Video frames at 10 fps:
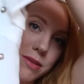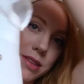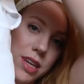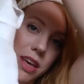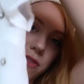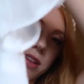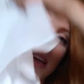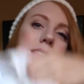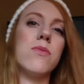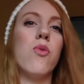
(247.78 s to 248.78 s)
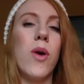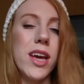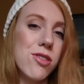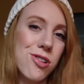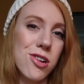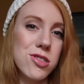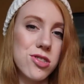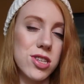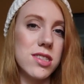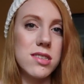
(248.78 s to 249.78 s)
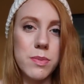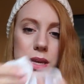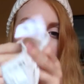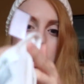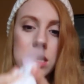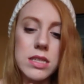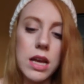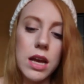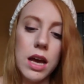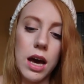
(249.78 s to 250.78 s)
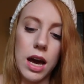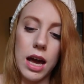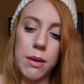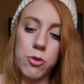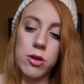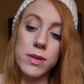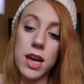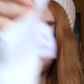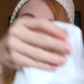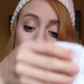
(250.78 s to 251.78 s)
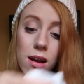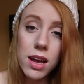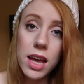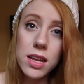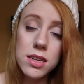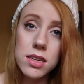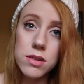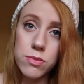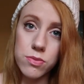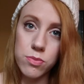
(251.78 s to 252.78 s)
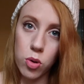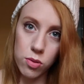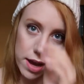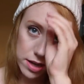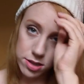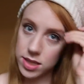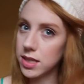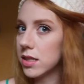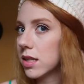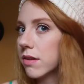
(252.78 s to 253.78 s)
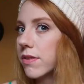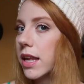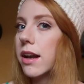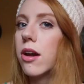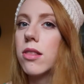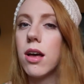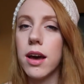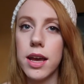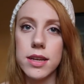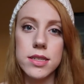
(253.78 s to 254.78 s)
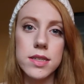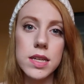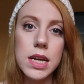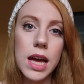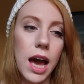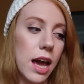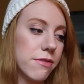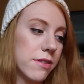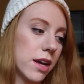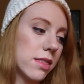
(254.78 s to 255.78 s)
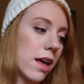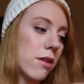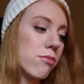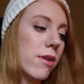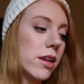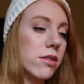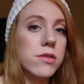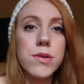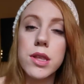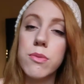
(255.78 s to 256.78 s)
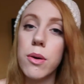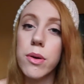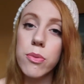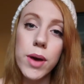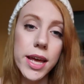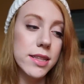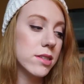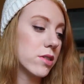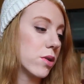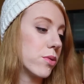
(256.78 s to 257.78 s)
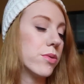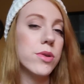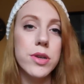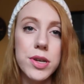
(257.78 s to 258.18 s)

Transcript: i was looking for like some white shirts just because I'm going to be dyeing my hair again, more red just because it's like faded out a lot and I find that red goes really well with white. So